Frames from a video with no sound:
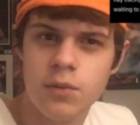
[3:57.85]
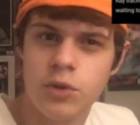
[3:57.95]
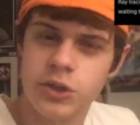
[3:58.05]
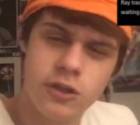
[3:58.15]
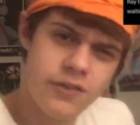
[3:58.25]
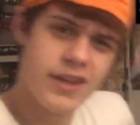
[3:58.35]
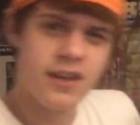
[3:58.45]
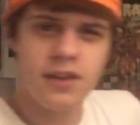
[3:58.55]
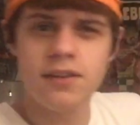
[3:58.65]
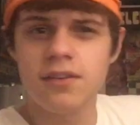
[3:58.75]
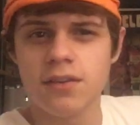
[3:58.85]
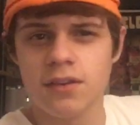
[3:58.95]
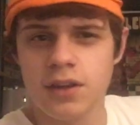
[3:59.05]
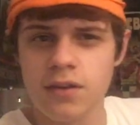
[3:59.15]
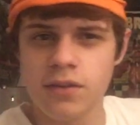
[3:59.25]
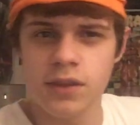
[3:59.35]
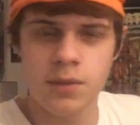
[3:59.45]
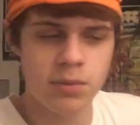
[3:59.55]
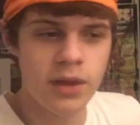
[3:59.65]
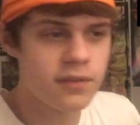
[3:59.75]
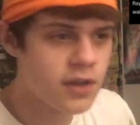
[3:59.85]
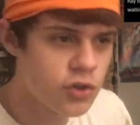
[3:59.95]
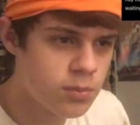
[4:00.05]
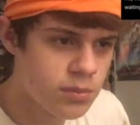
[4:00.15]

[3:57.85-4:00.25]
which I don't think it is, since it is the PlayStation